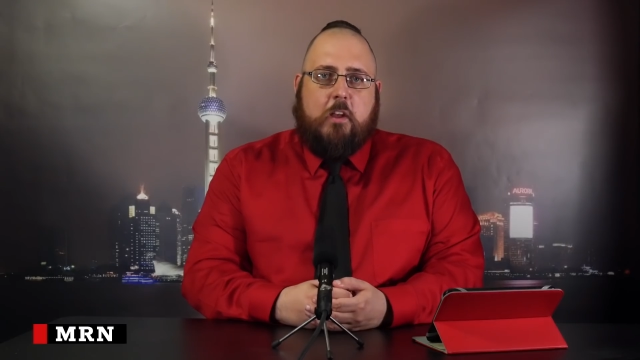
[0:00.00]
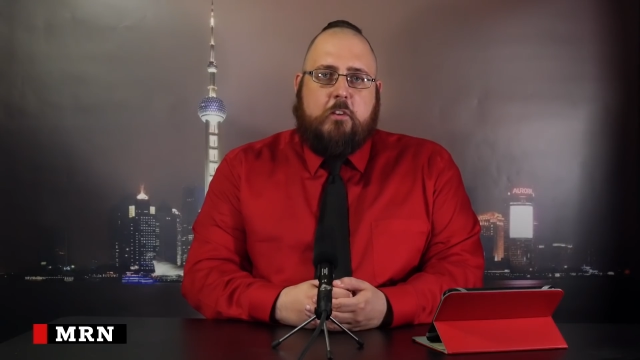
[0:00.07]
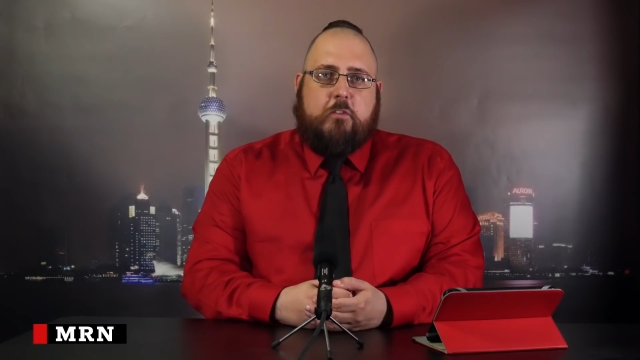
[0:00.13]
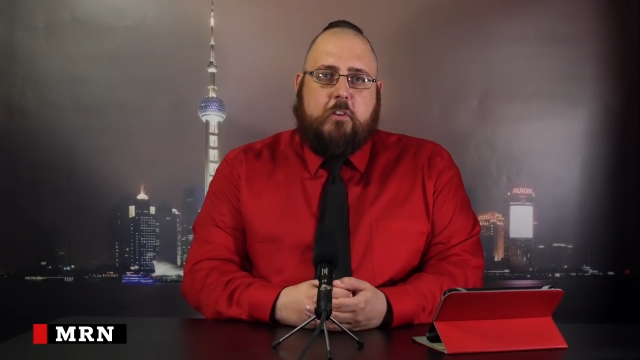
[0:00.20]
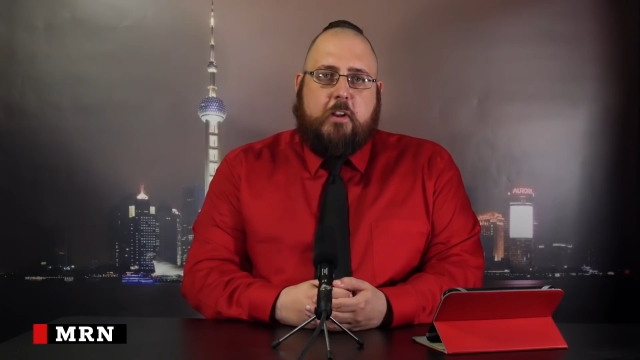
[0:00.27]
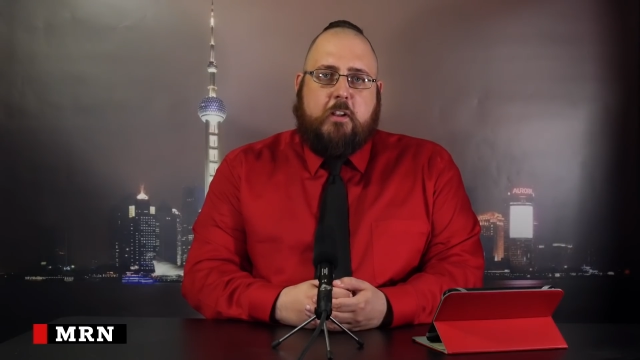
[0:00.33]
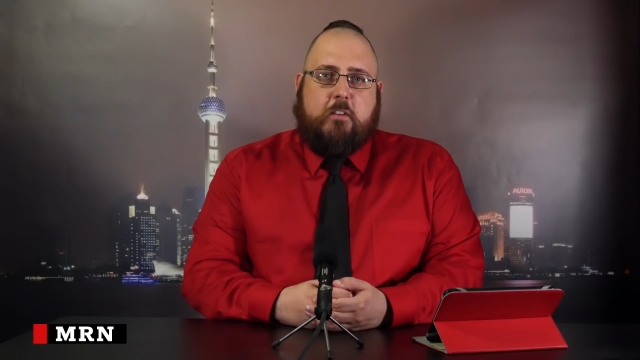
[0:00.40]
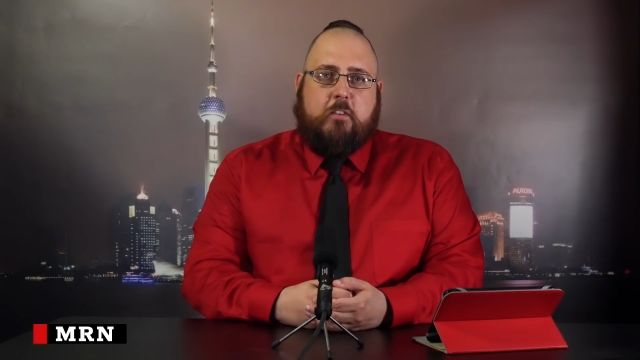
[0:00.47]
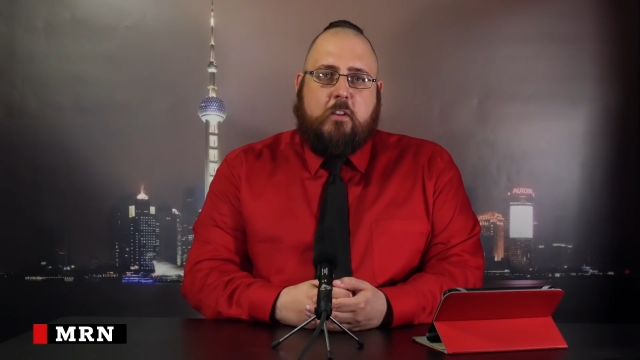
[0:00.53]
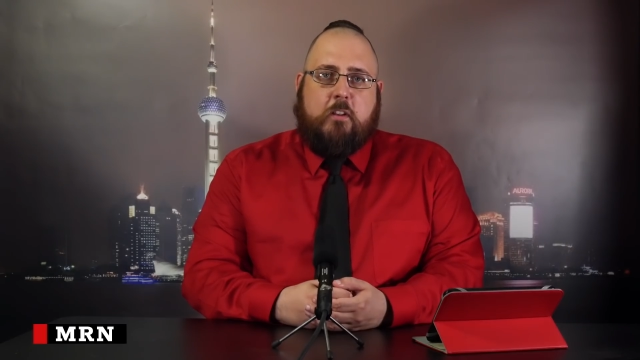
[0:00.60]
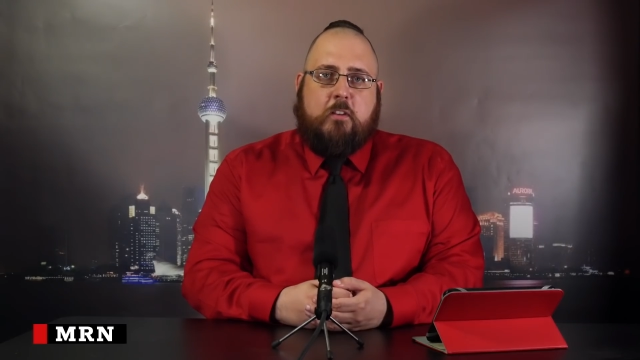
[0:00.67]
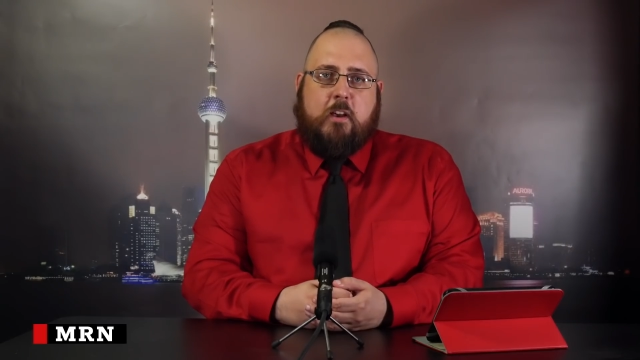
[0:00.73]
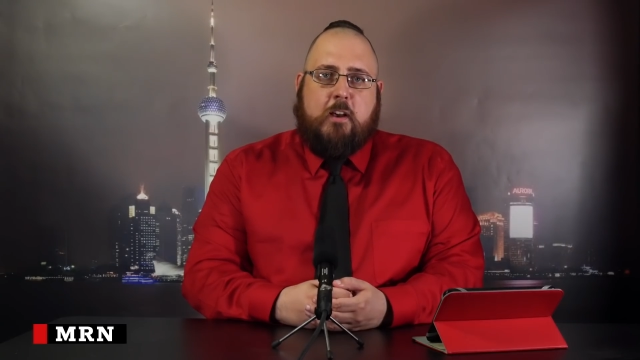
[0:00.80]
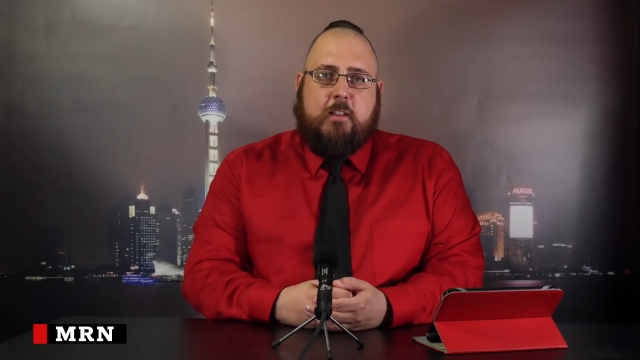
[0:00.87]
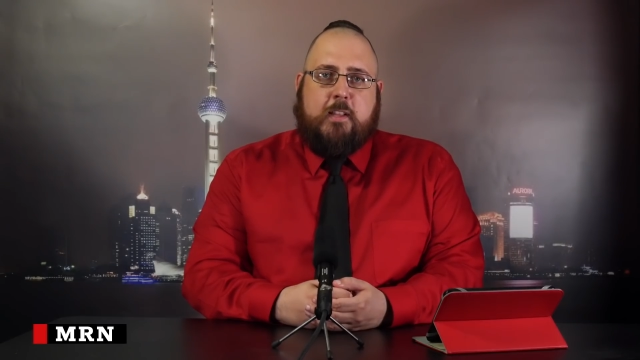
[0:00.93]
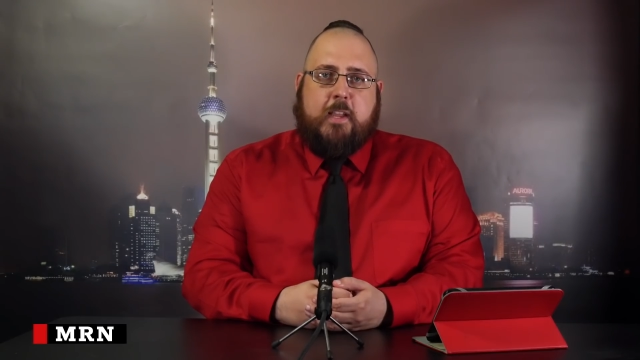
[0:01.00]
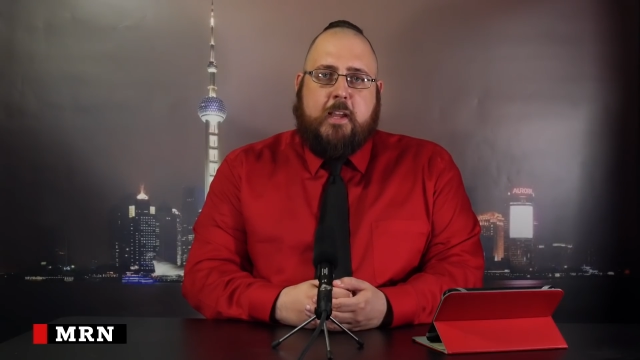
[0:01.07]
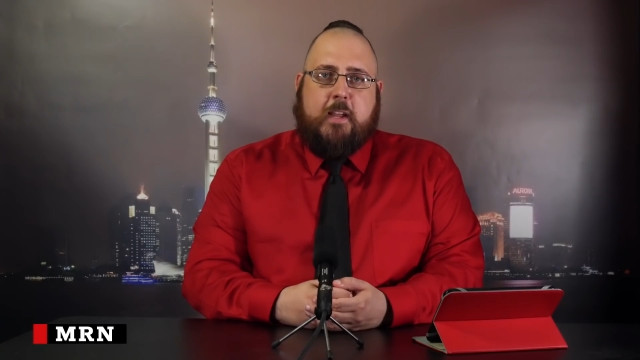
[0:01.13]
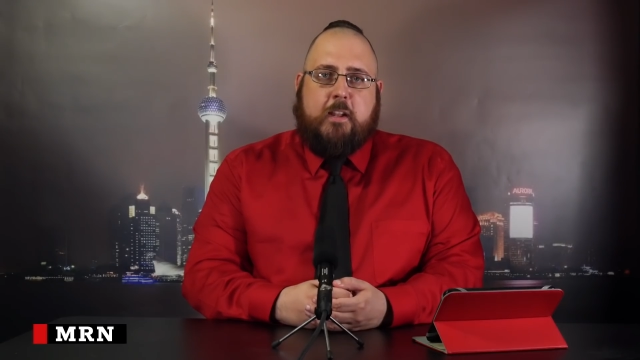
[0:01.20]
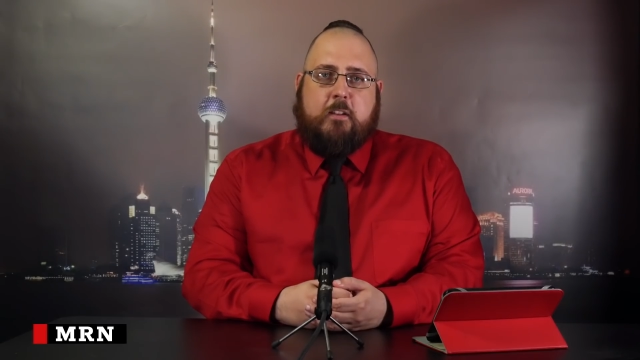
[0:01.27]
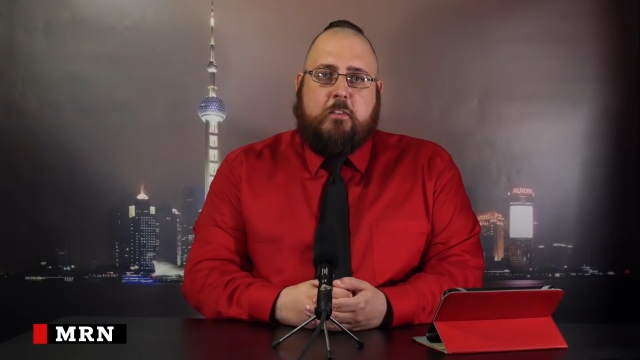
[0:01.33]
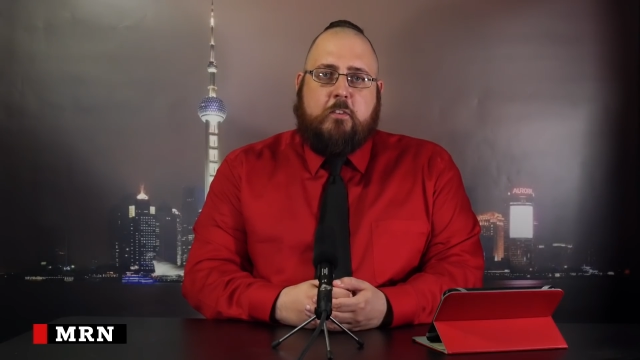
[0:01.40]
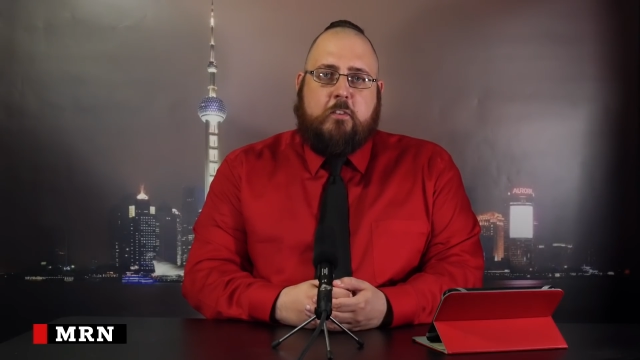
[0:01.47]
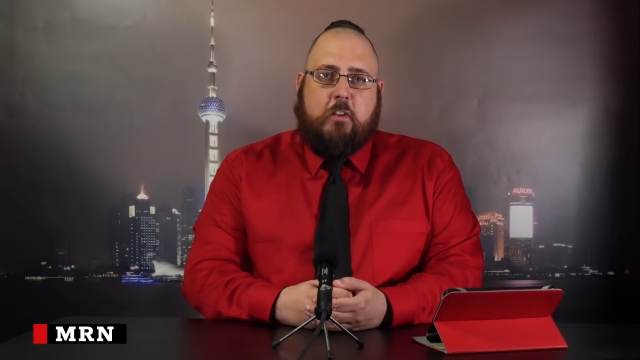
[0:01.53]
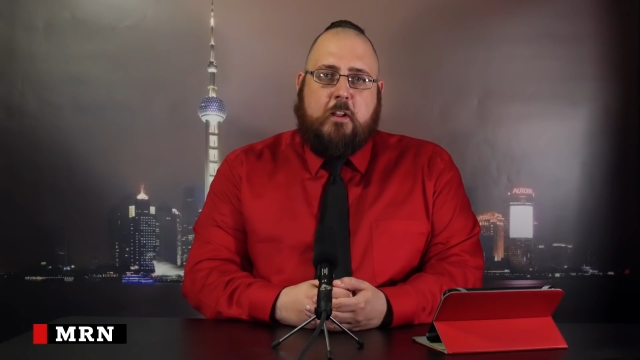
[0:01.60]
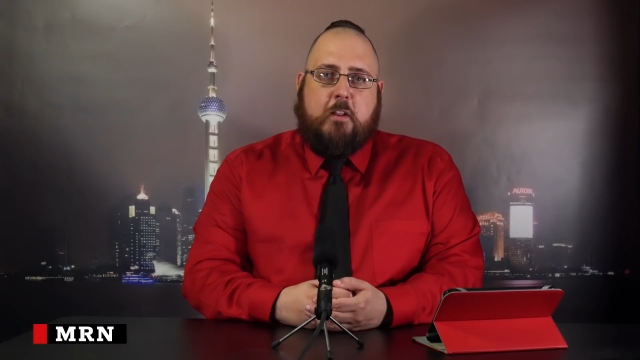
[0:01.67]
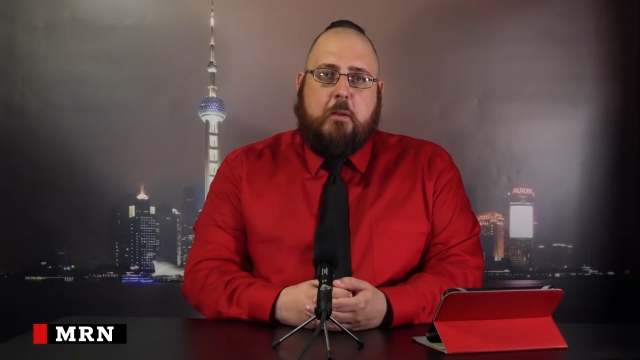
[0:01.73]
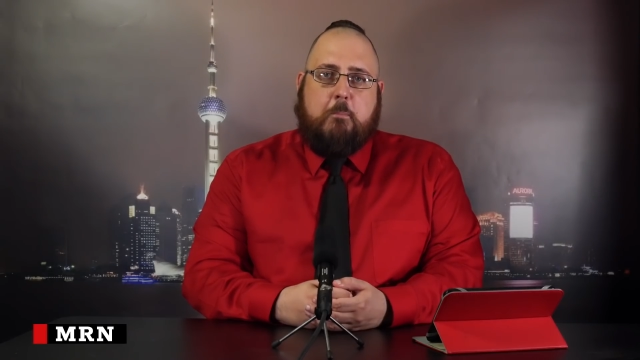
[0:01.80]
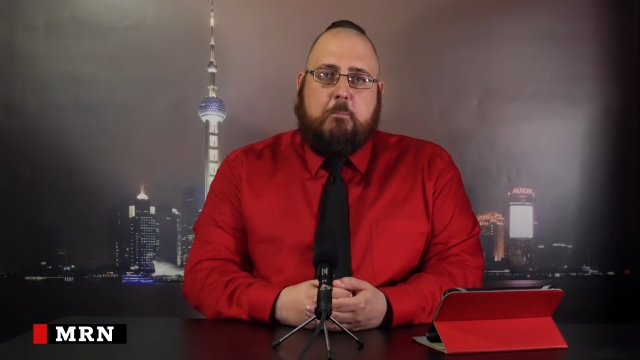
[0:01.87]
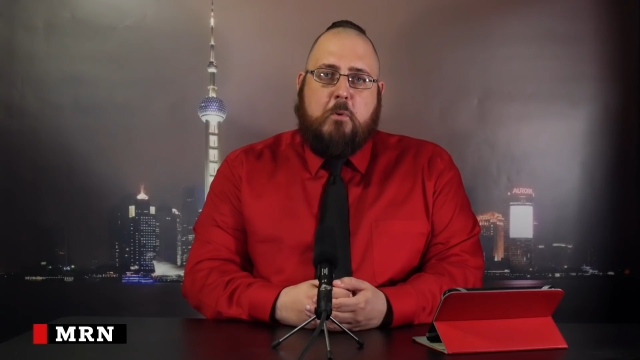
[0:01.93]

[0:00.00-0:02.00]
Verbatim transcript: China's Dalian Sun